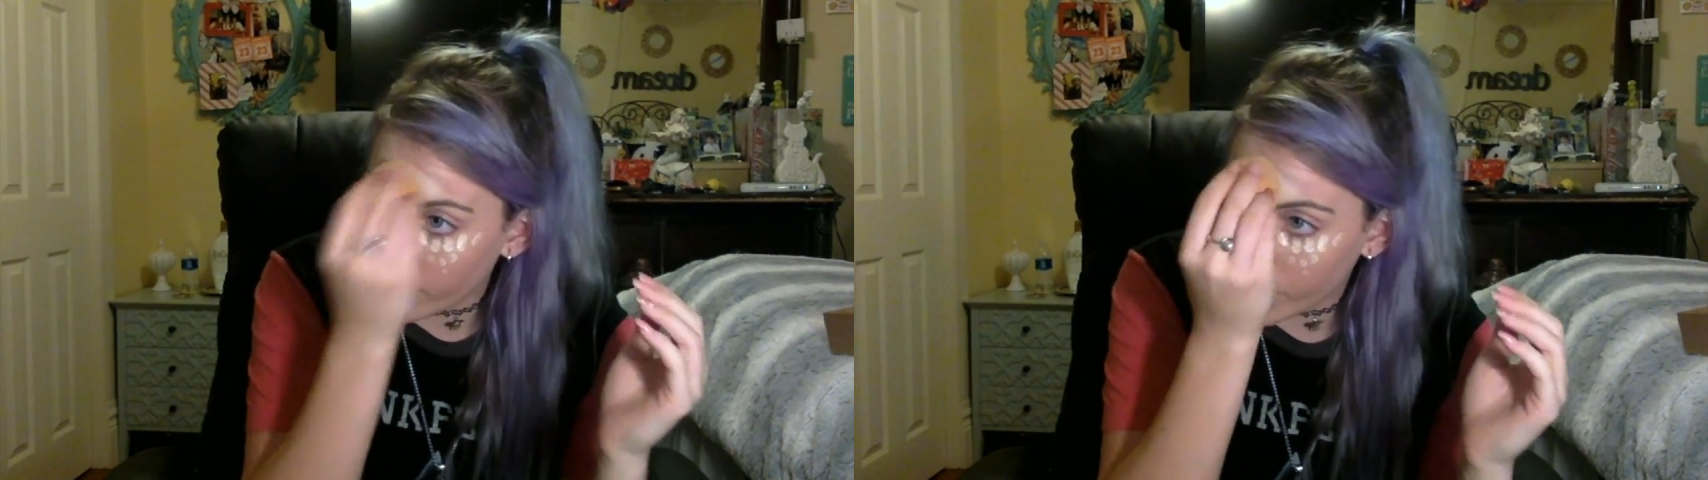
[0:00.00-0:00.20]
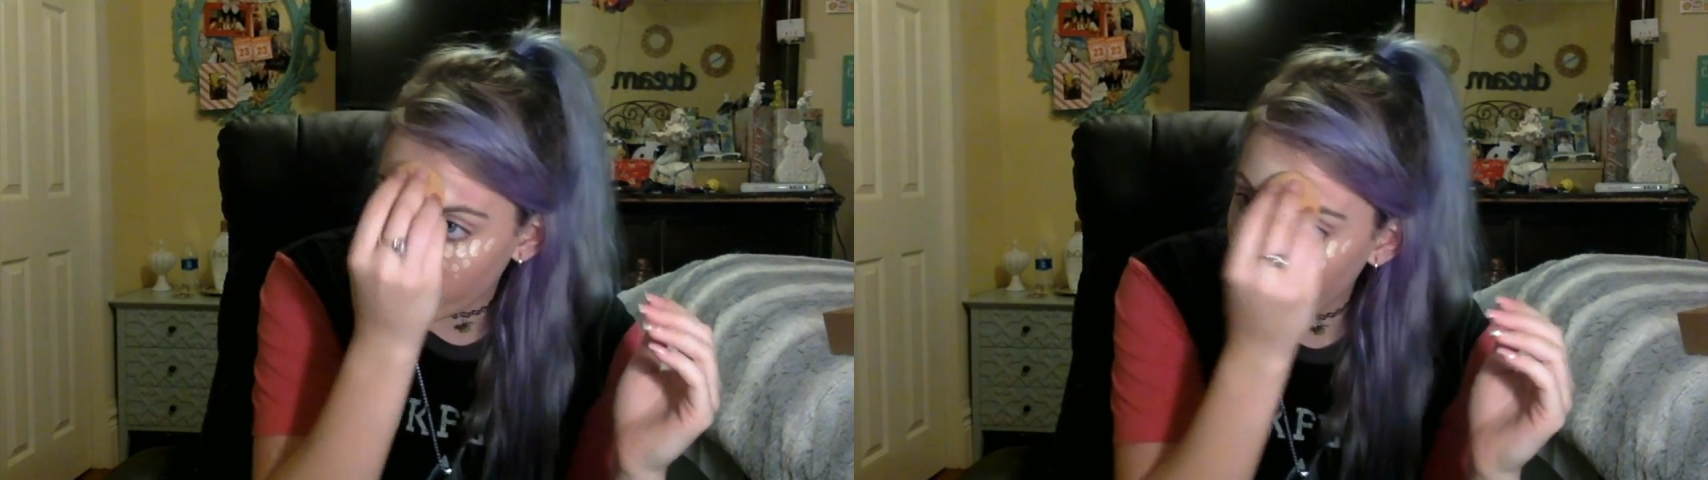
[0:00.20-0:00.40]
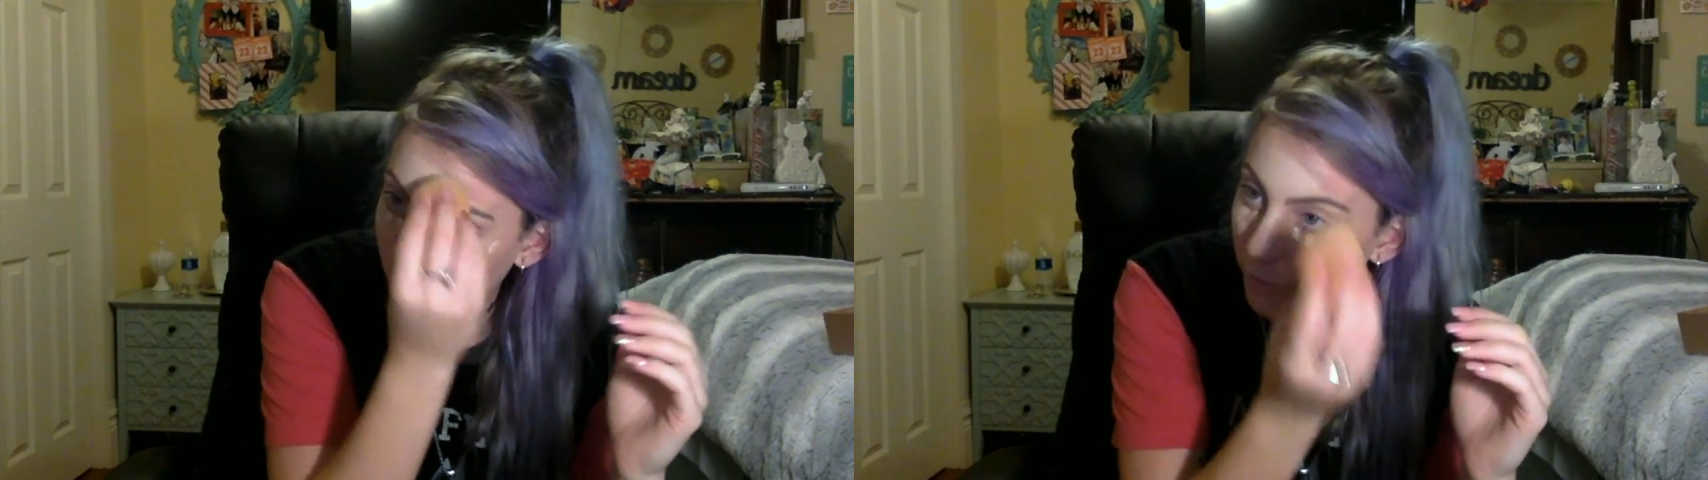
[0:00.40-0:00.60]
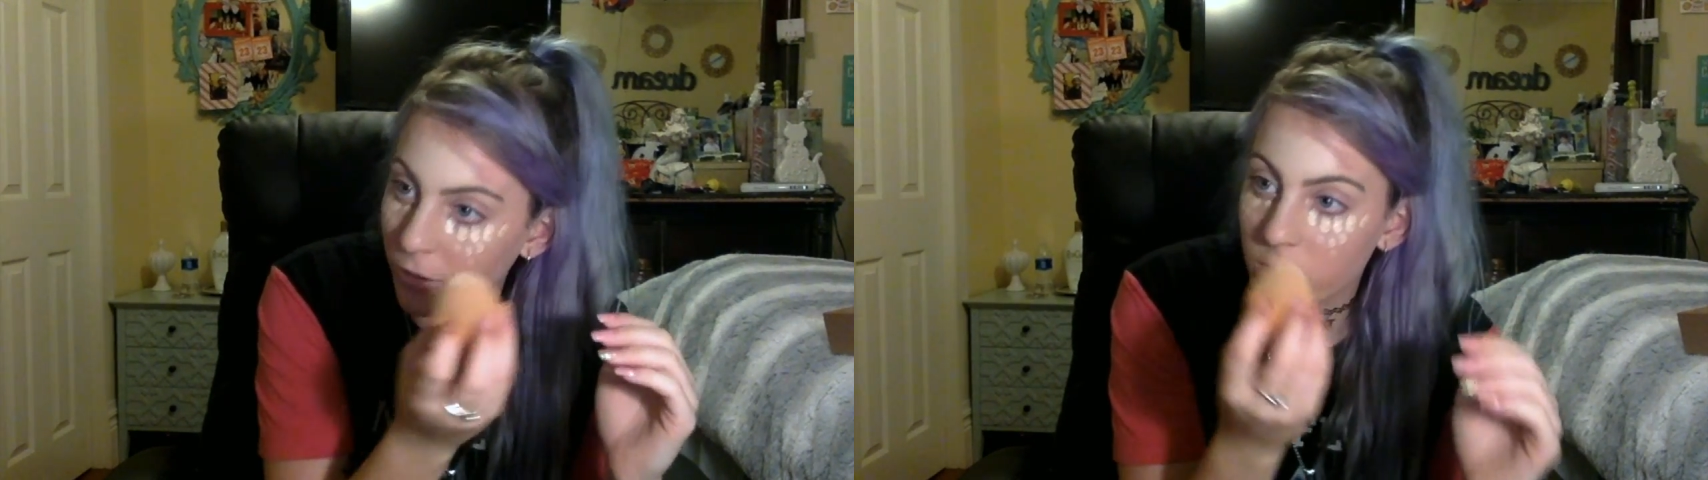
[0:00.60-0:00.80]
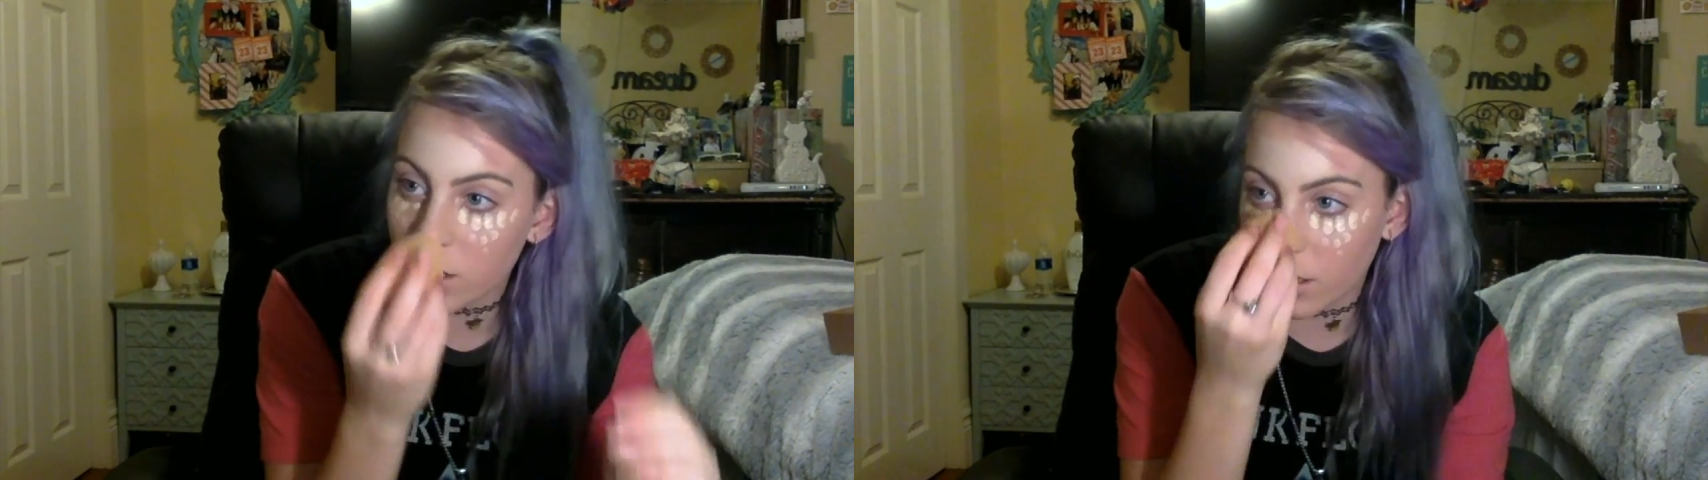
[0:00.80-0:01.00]
your
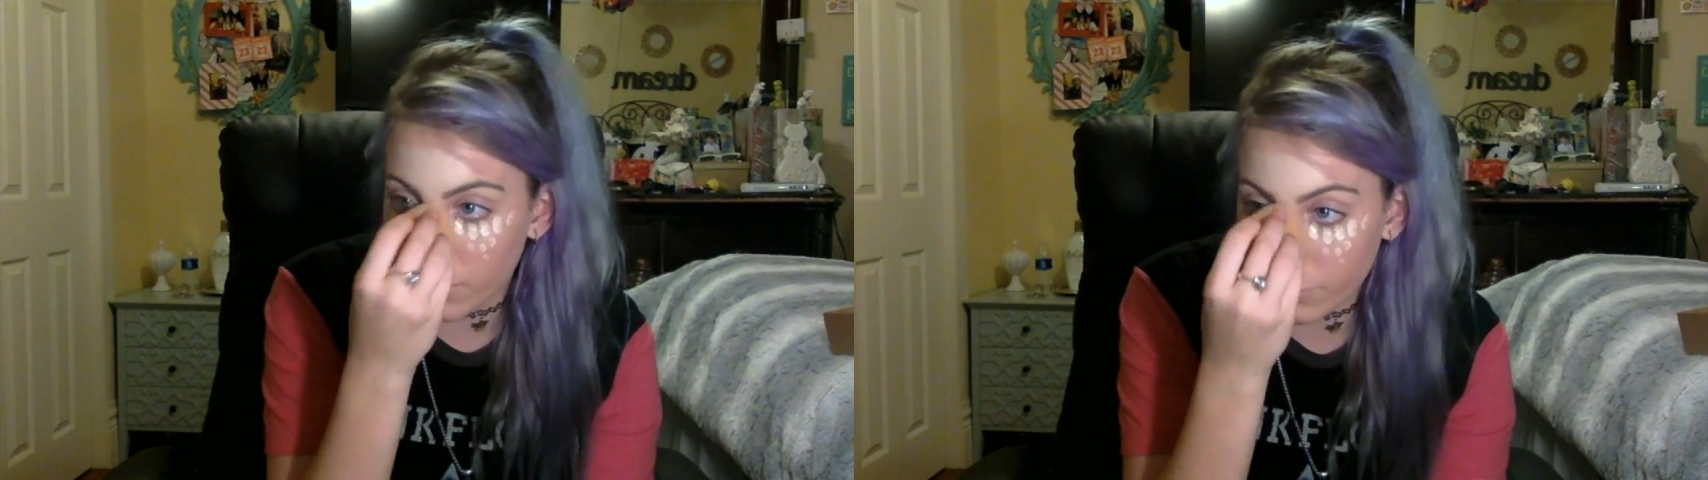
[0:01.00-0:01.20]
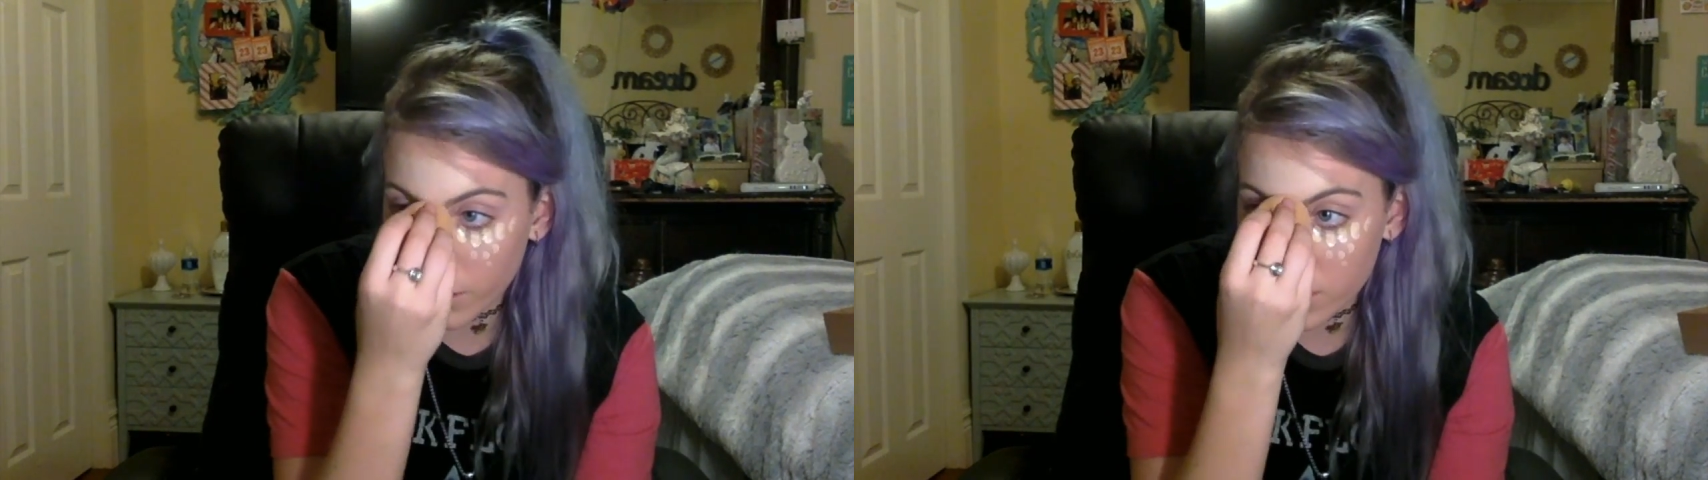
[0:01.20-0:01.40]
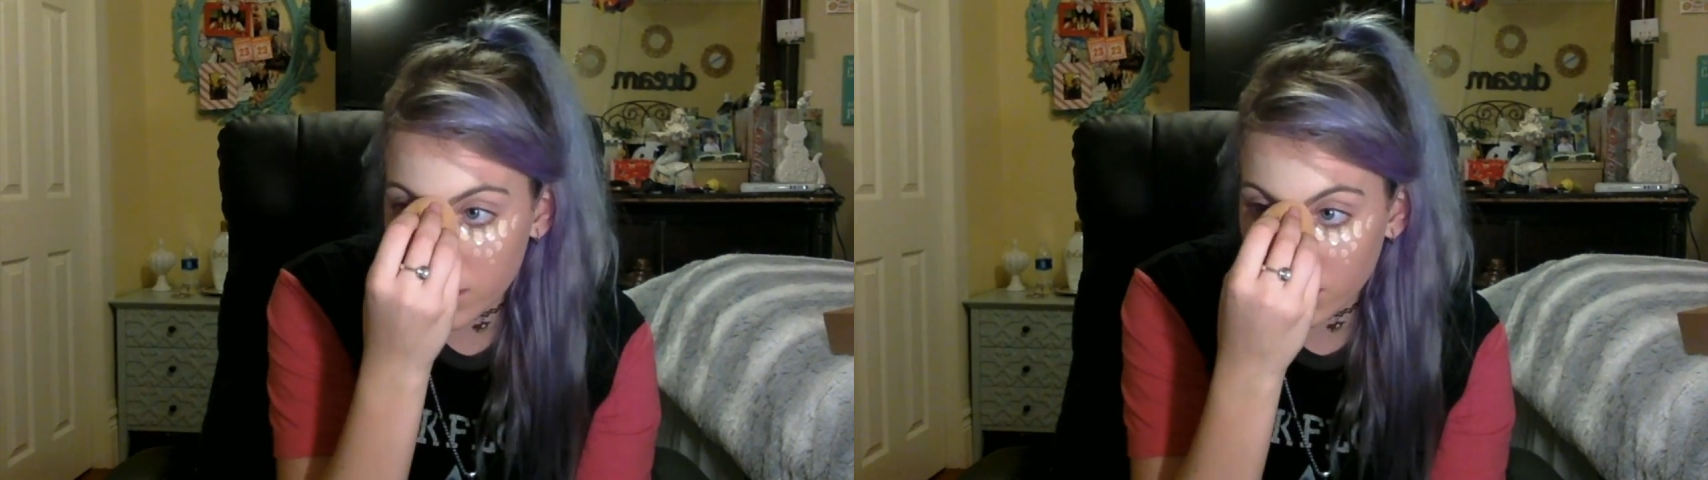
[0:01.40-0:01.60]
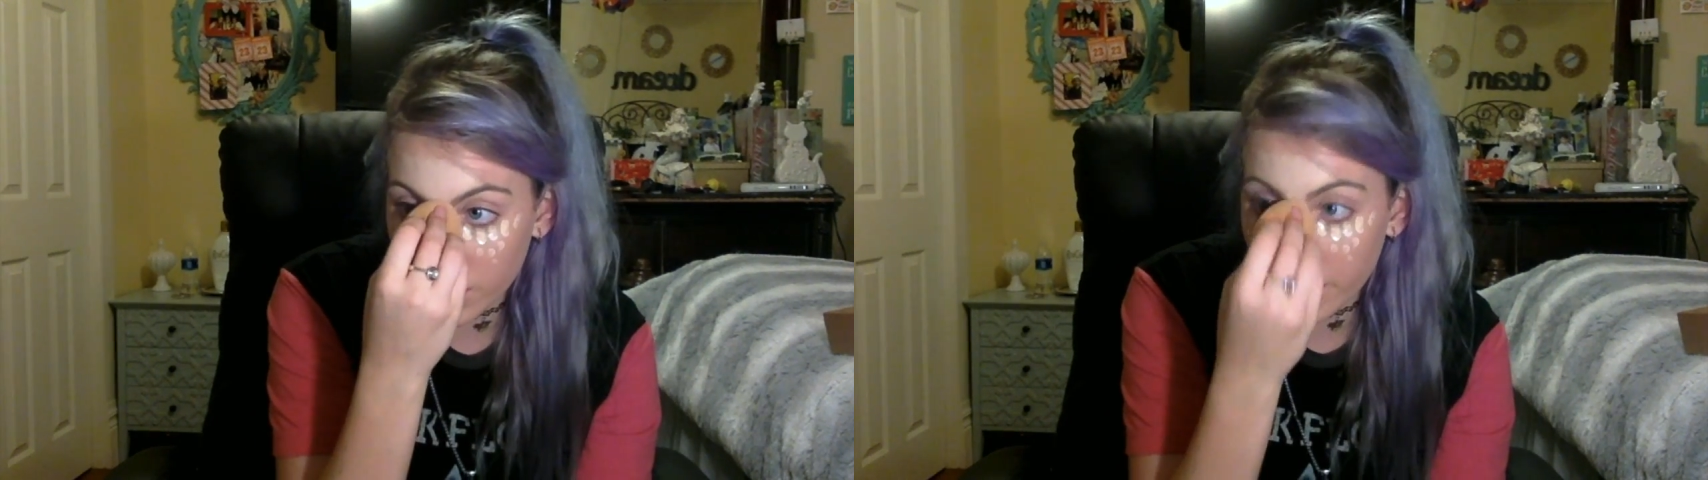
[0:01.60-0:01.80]
preference of concealer.